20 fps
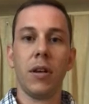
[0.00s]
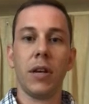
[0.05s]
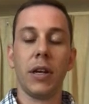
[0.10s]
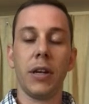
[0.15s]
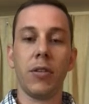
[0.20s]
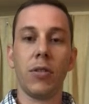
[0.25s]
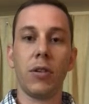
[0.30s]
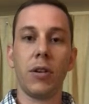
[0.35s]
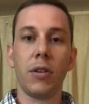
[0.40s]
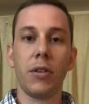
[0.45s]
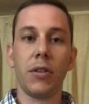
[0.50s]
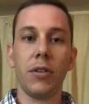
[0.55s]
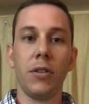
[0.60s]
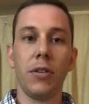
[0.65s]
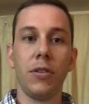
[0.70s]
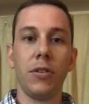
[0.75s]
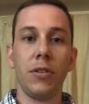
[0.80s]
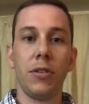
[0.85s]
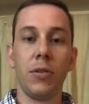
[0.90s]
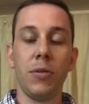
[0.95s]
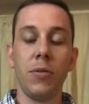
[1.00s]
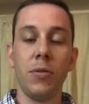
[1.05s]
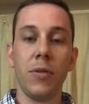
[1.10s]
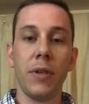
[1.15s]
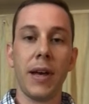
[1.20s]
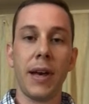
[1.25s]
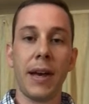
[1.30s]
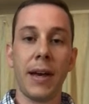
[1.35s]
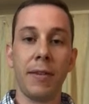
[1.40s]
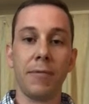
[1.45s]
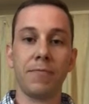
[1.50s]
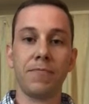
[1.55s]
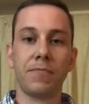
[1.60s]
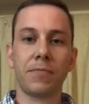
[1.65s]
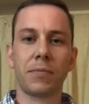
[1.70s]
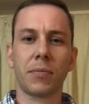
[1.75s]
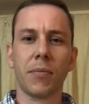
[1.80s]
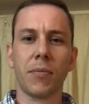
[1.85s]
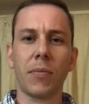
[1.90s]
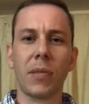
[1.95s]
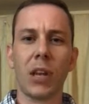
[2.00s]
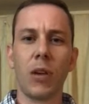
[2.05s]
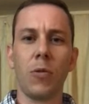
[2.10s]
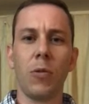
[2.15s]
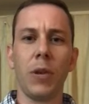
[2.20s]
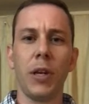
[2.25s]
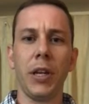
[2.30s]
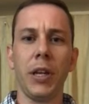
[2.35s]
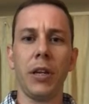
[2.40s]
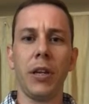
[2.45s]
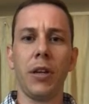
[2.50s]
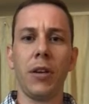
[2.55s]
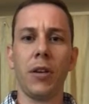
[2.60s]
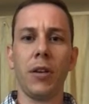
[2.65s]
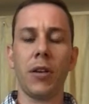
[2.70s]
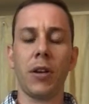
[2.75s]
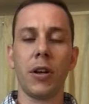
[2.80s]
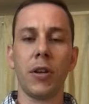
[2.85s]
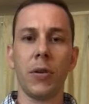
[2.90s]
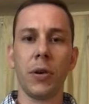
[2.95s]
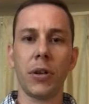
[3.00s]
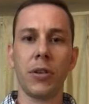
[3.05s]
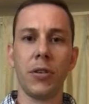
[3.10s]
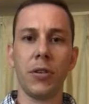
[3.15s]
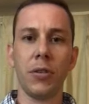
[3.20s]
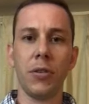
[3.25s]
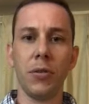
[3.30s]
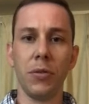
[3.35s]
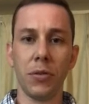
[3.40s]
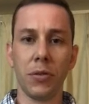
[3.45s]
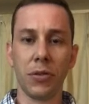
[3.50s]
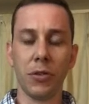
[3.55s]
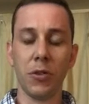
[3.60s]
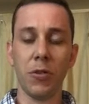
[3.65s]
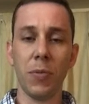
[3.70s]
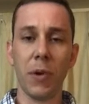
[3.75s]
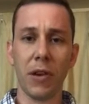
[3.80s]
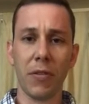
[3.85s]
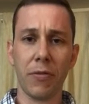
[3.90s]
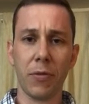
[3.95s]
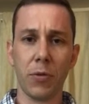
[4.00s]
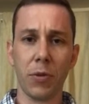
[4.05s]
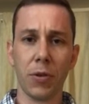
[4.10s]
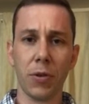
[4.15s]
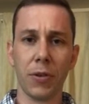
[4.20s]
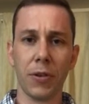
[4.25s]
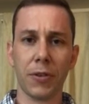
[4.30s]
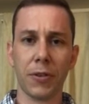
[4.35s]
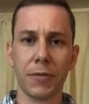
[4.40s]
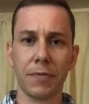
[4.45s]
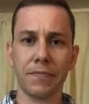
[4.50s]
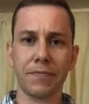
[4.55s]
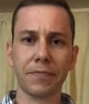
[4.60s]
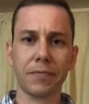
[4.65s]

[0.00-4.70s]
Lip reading: In order to do that, we're going to use 2x4s